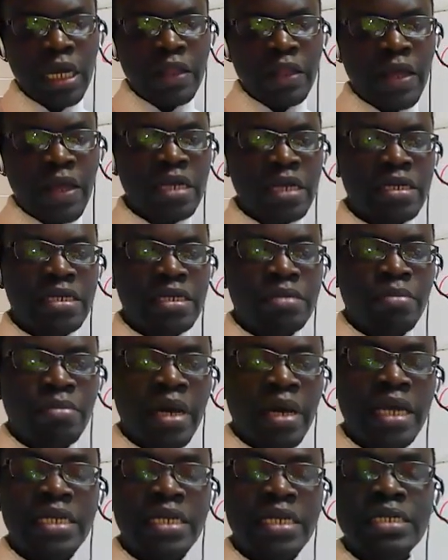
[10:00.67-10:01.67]
that
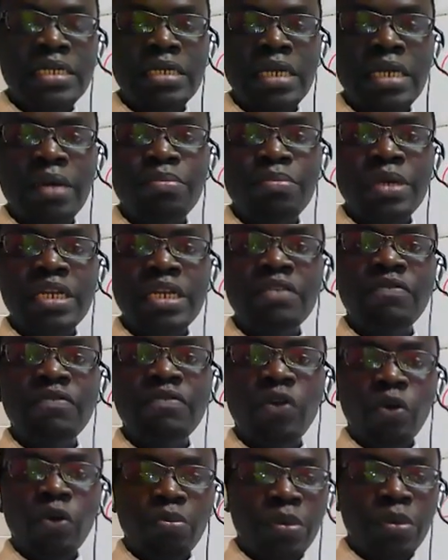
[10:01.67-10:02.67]
might be
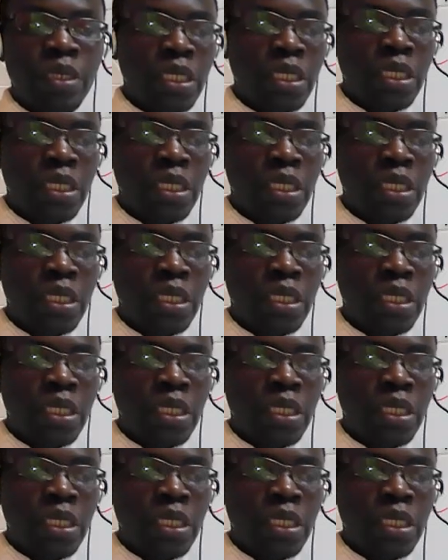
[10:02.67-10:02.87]
developing